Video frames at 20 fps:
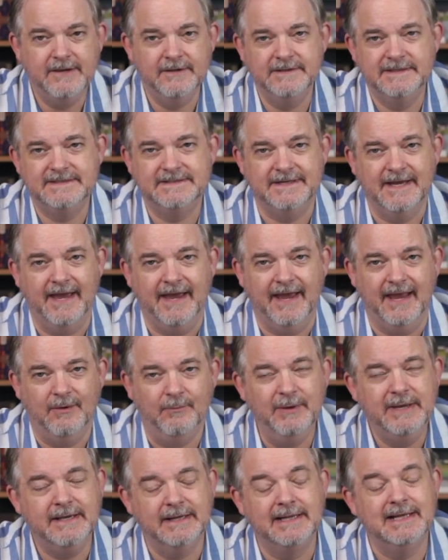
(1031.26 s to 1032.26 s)
could
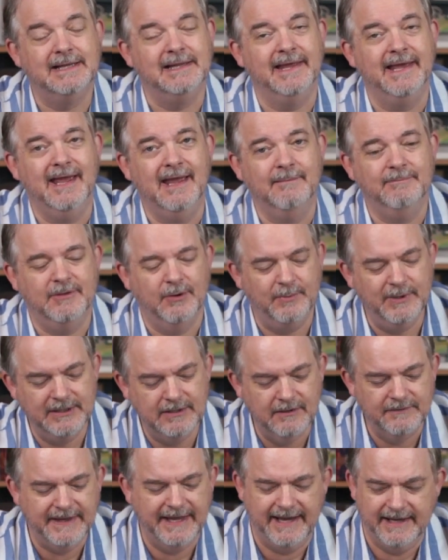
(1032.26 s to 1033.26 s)
claim that we
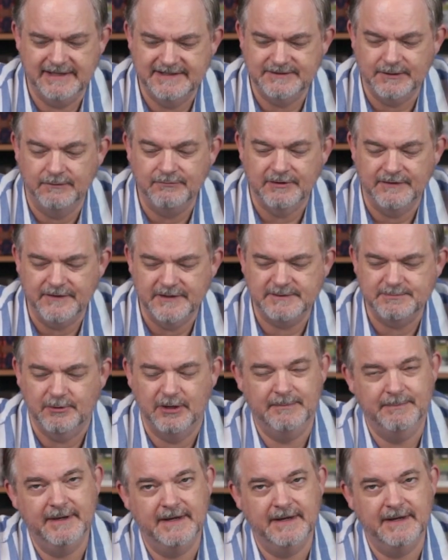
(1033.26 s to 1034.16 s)
know the hand is over at this point